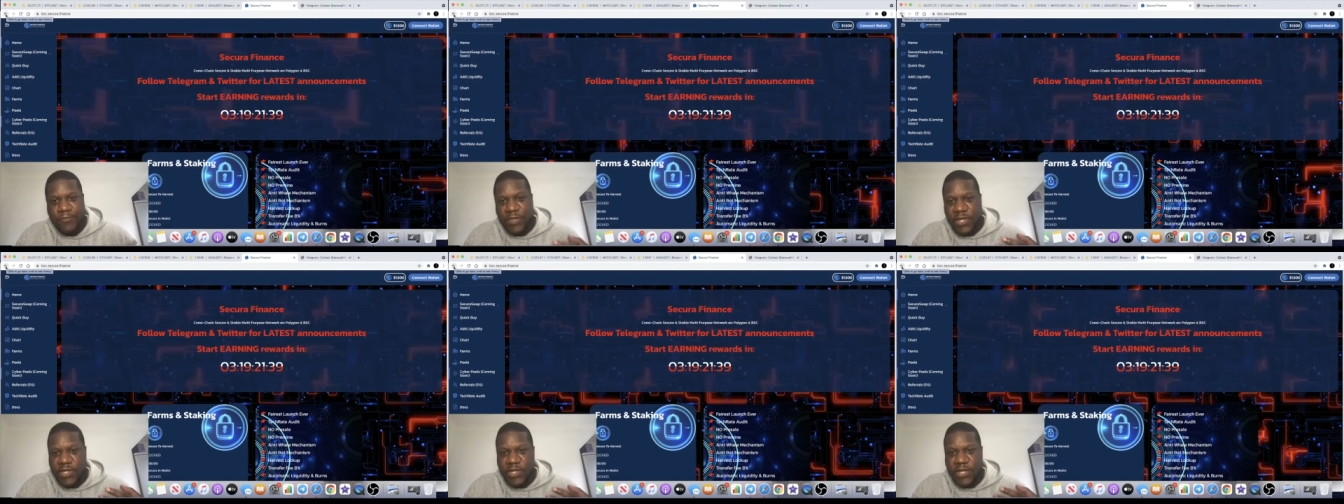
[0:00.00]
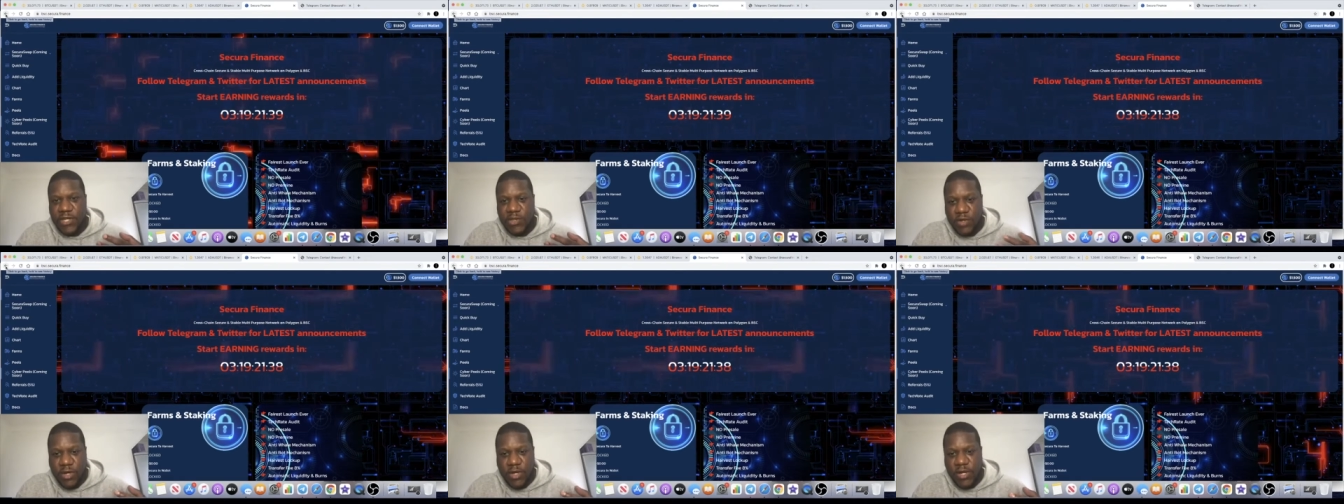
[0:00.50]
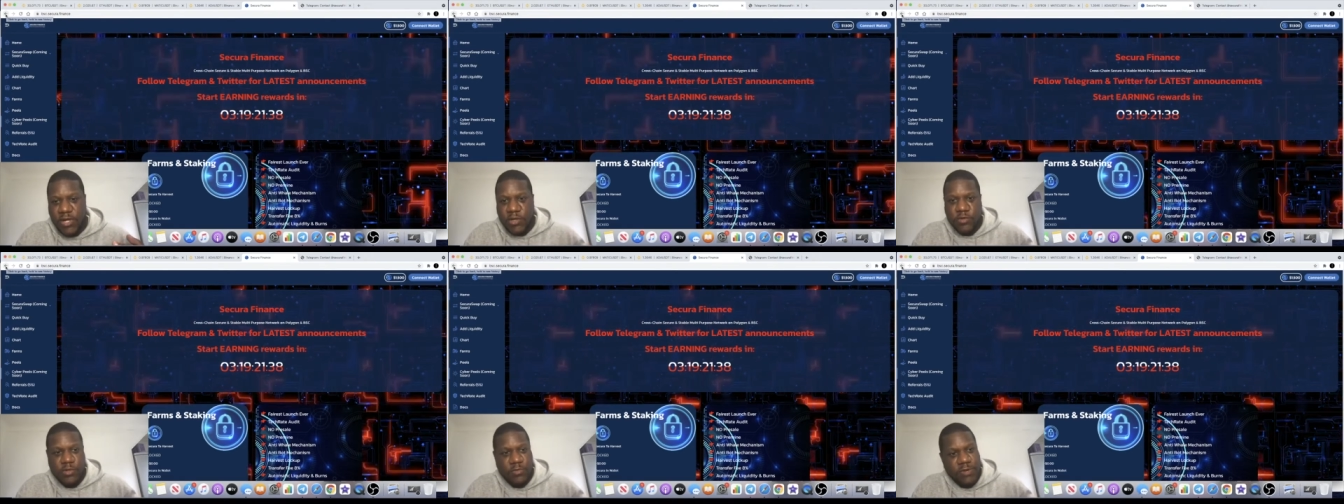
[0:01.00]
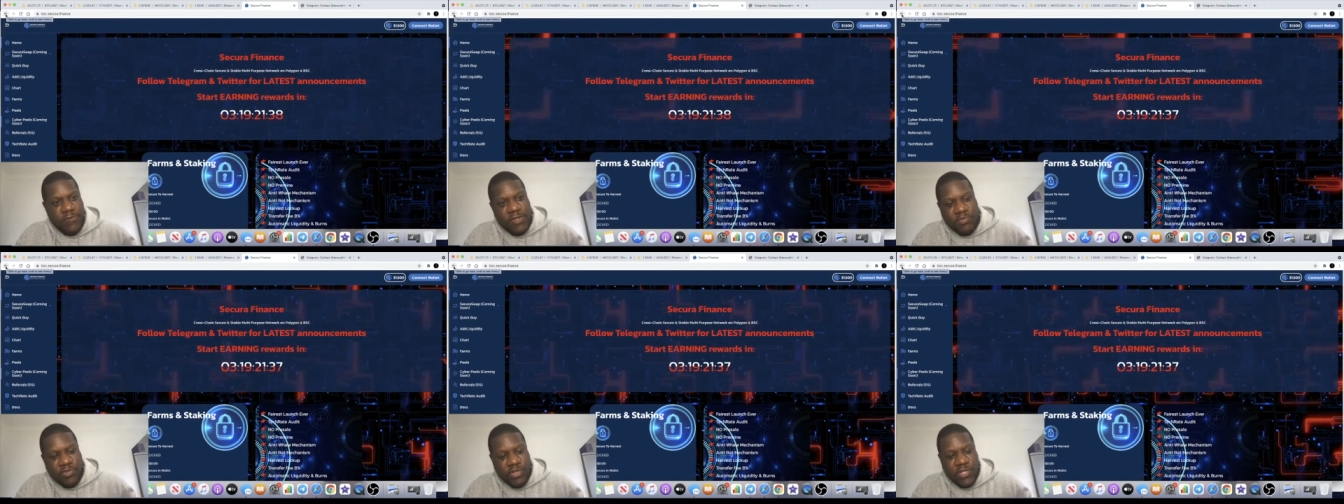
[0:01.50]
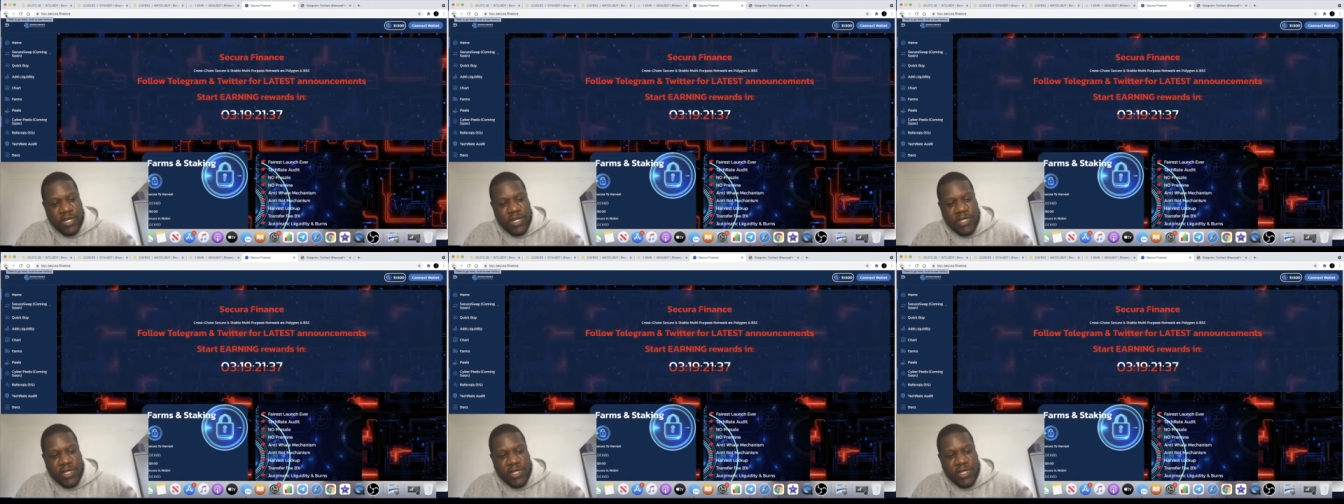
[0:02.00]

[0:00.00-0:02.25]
This is not an endorsement of this project.